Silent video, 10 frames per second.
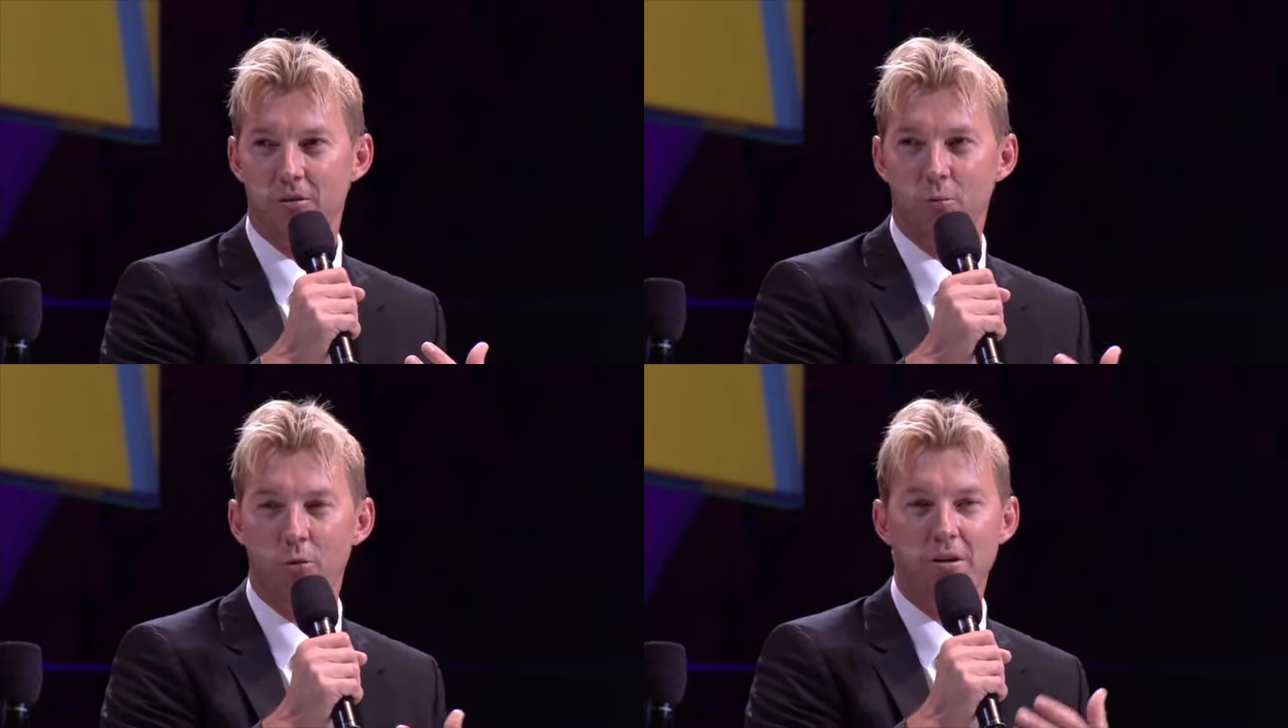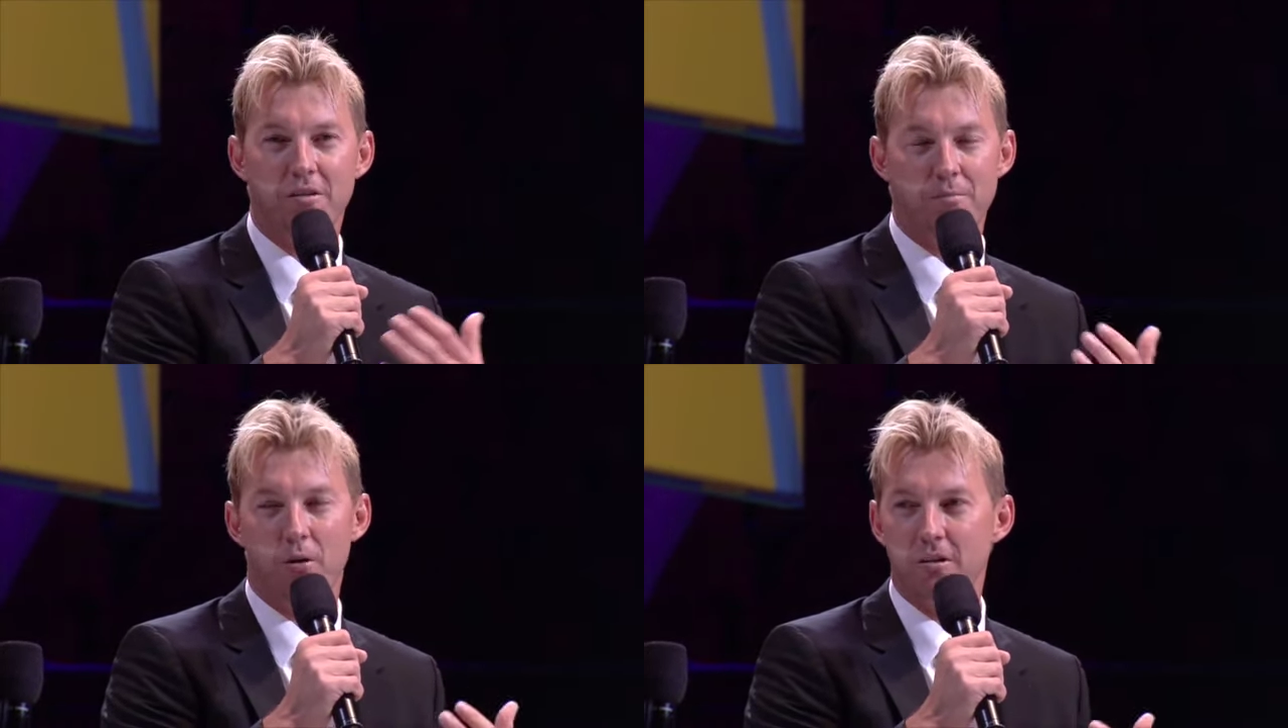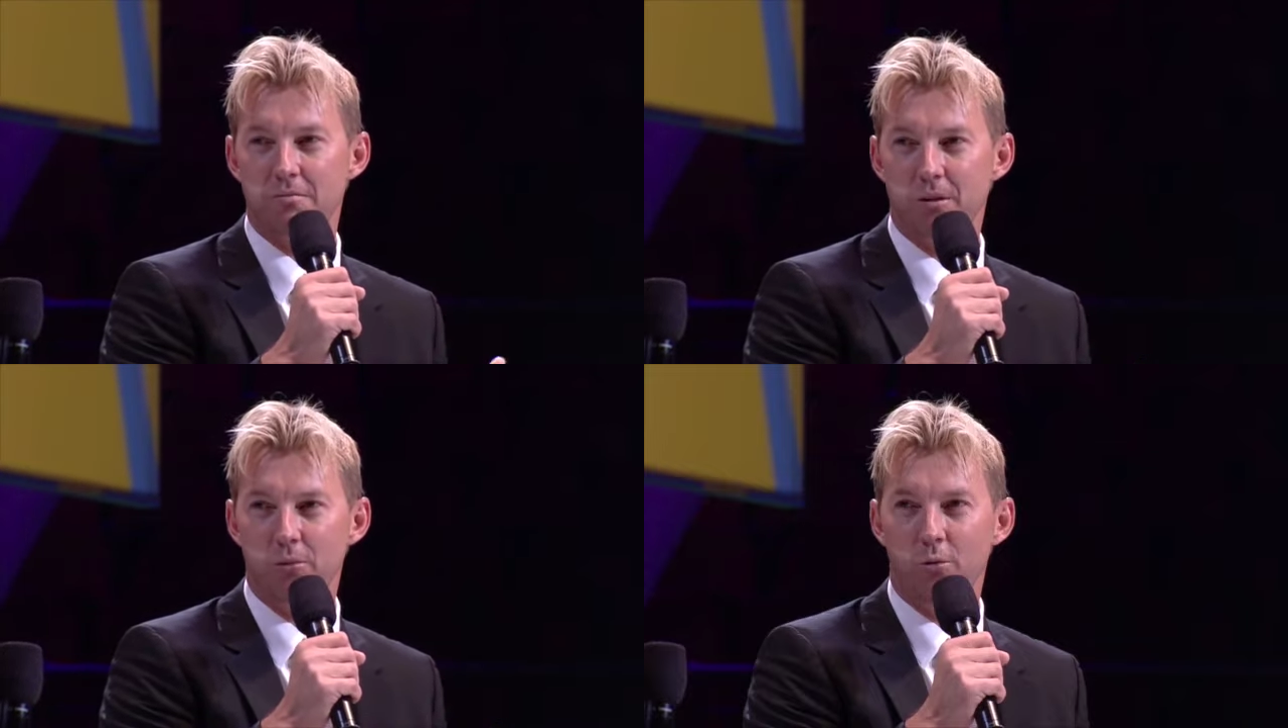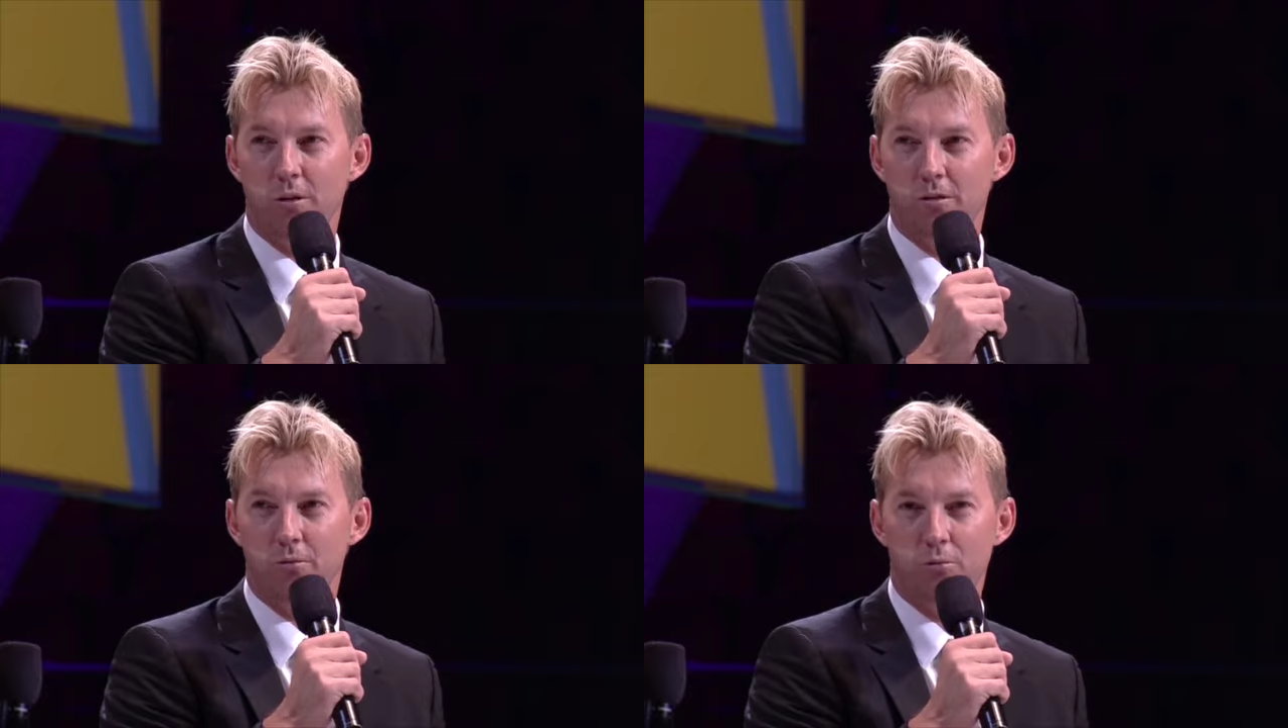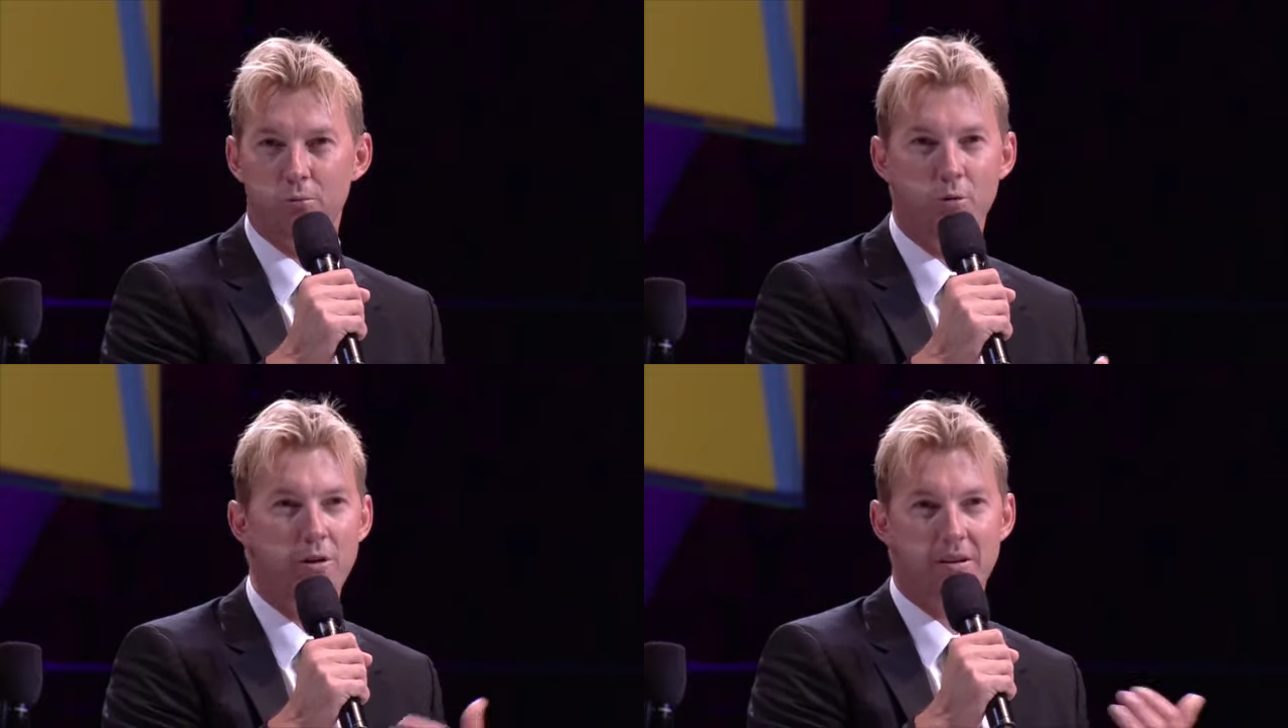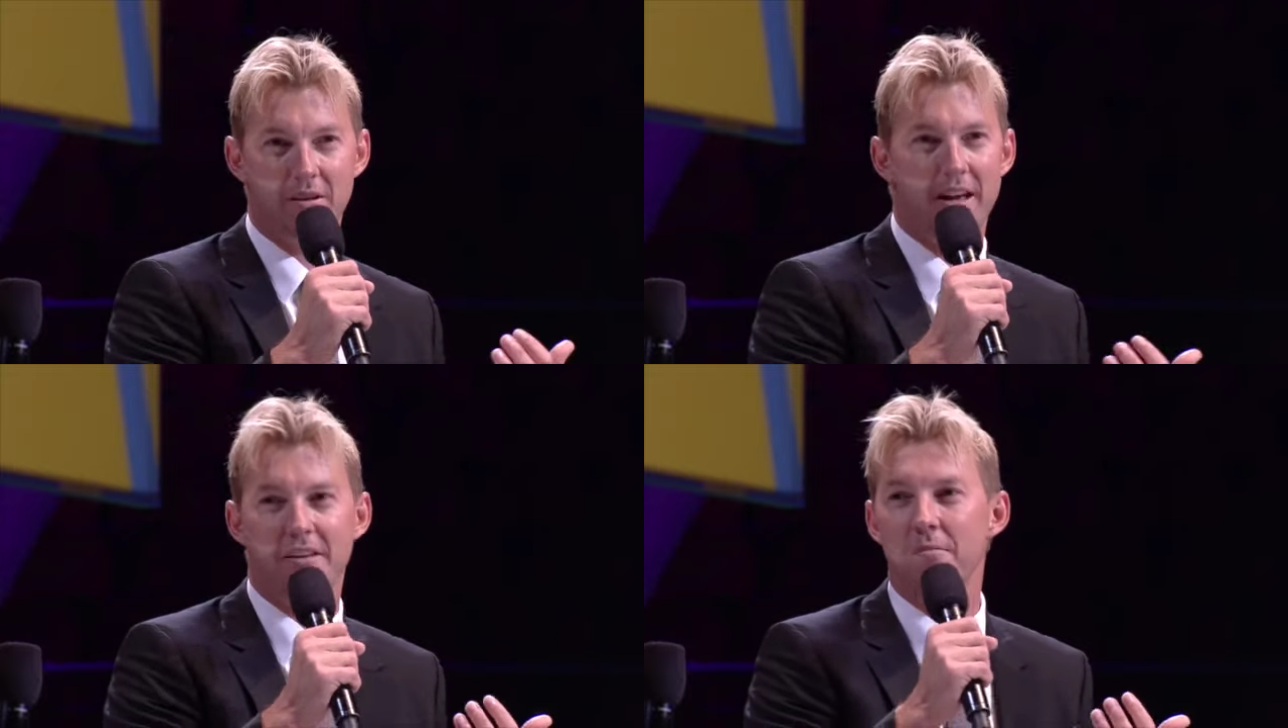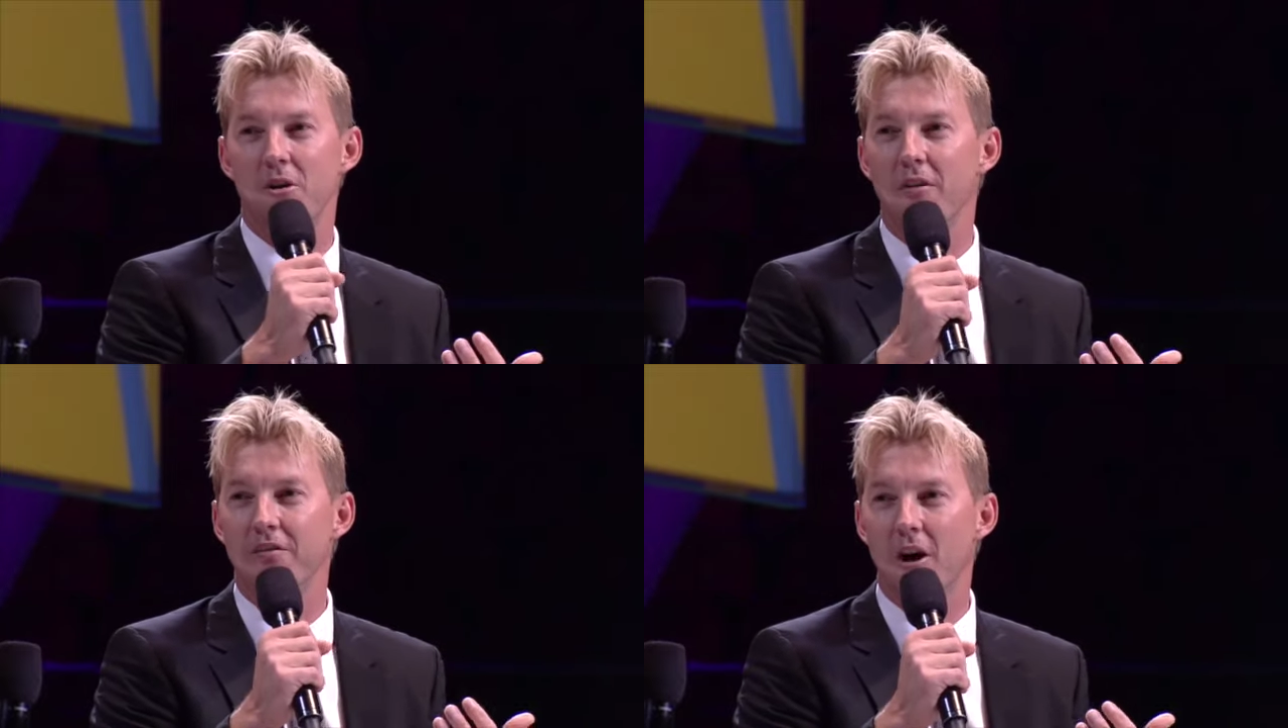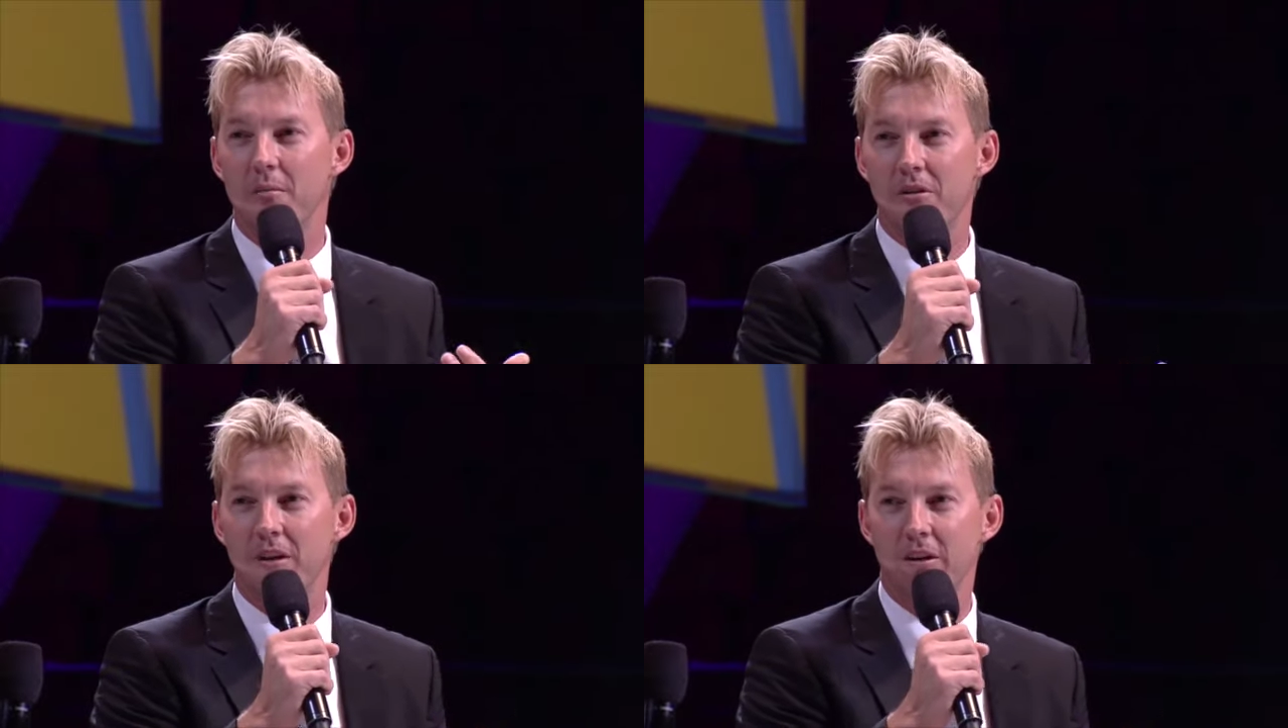What inspires me? What gets me off type of thing?